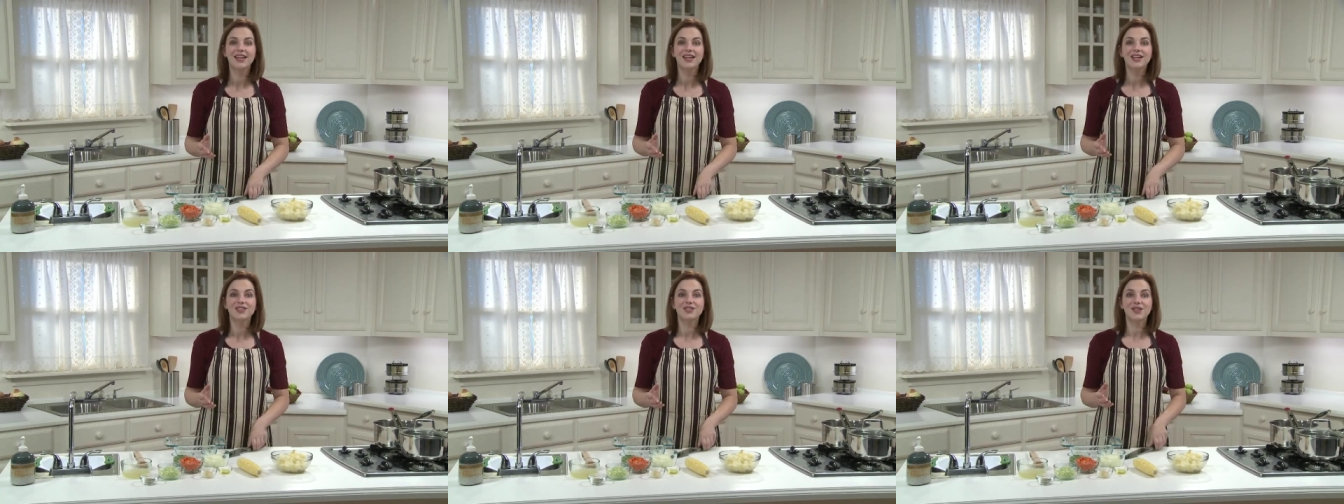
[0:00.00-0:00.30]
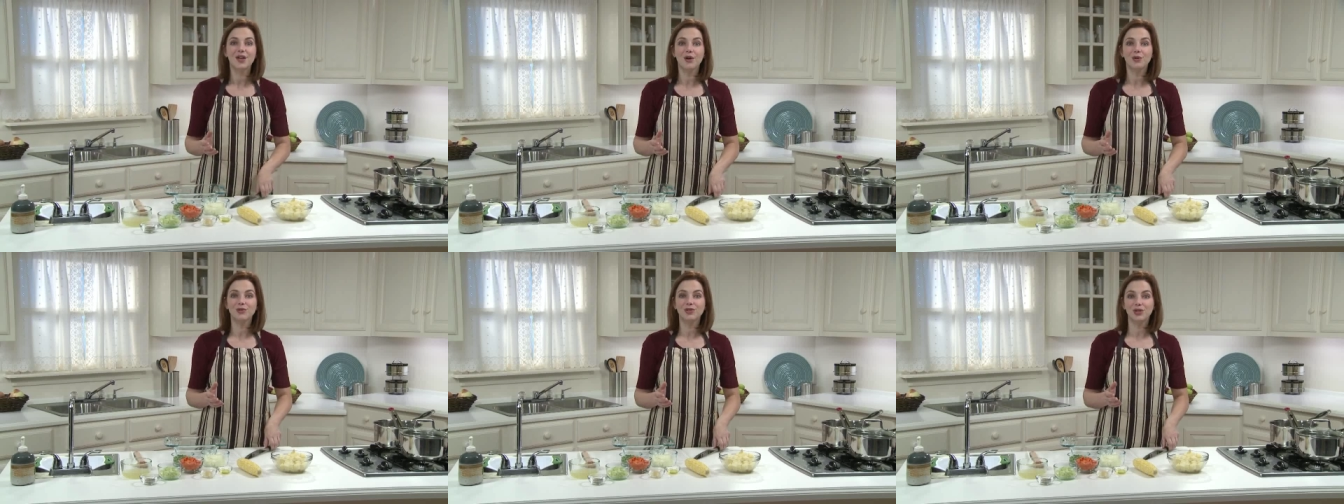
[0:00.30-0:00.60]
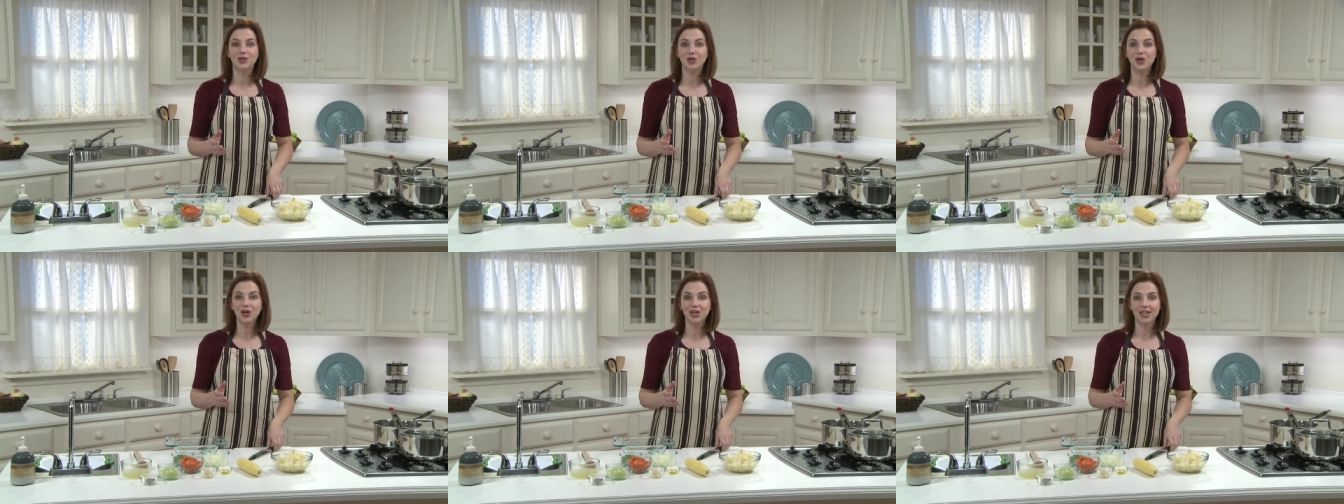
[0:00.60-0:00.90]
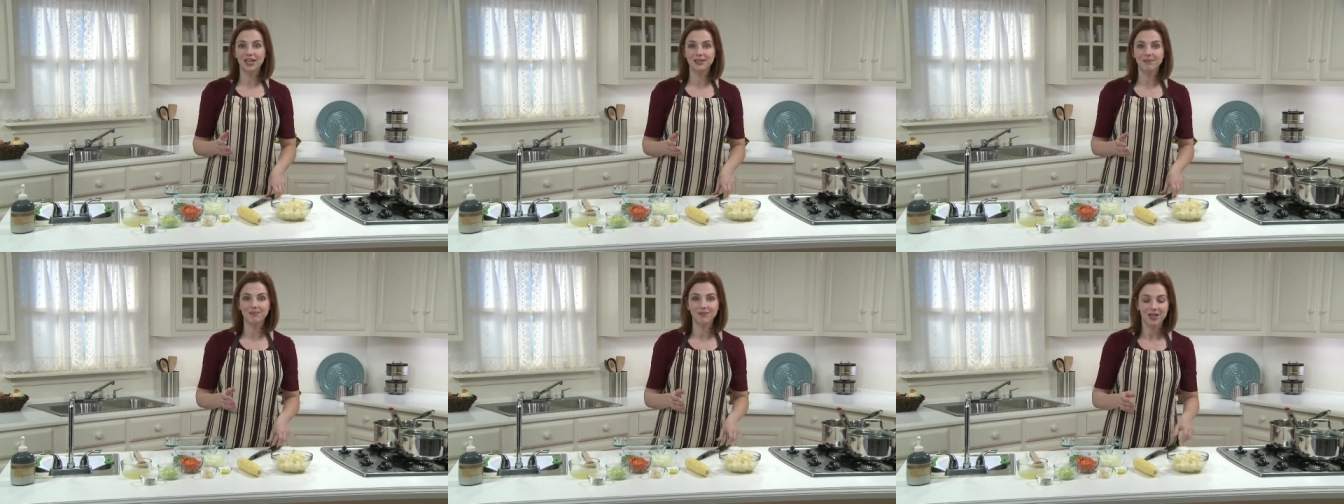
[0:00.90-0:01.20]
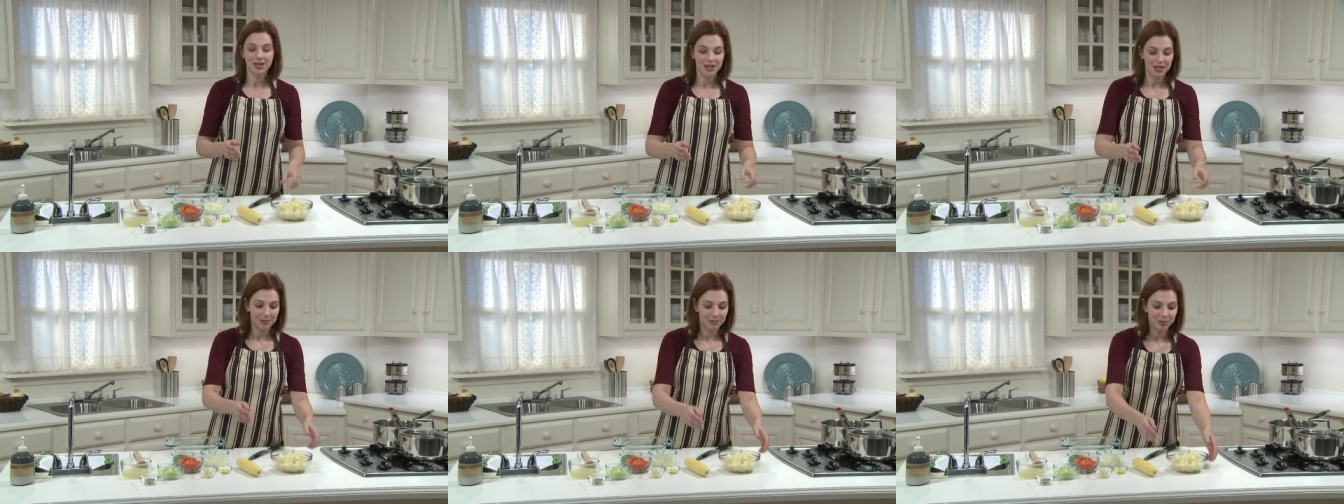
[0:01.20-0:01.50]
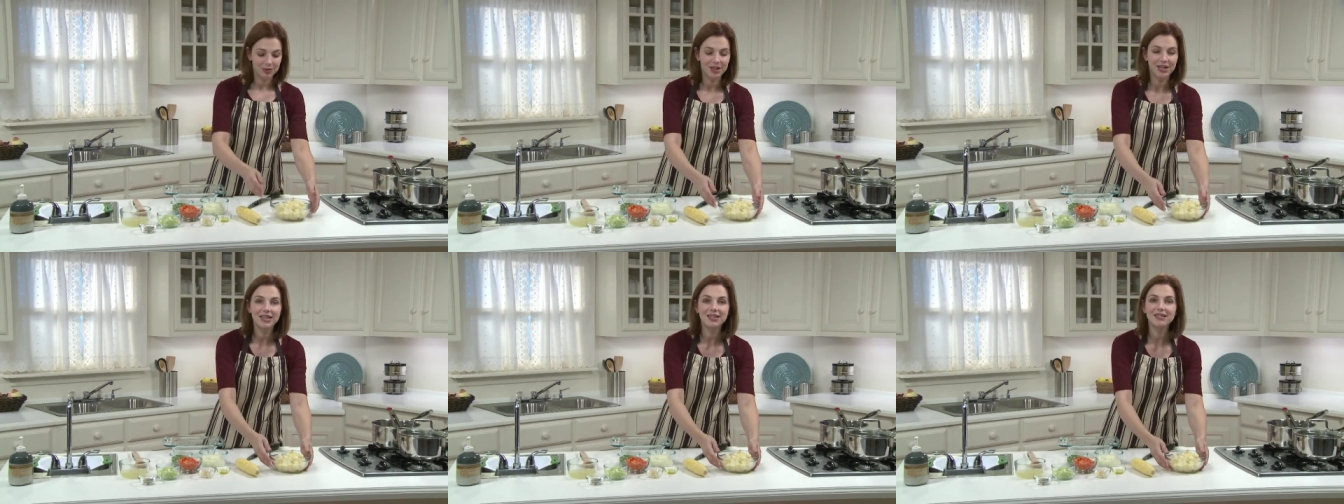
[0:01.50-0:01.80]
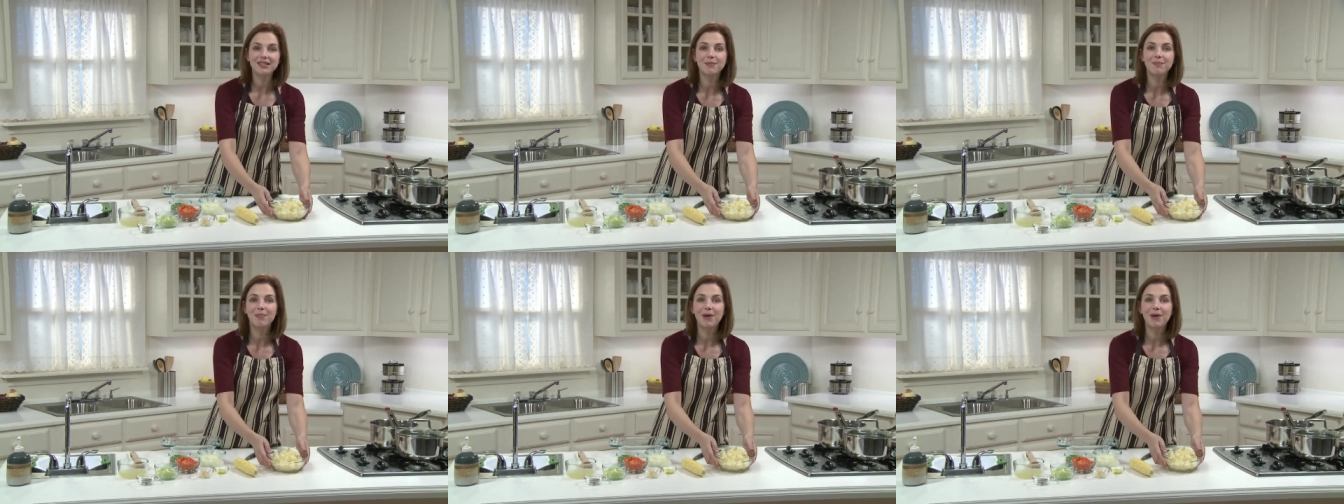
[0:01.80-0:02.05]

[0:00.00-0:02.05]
So to cook it, place the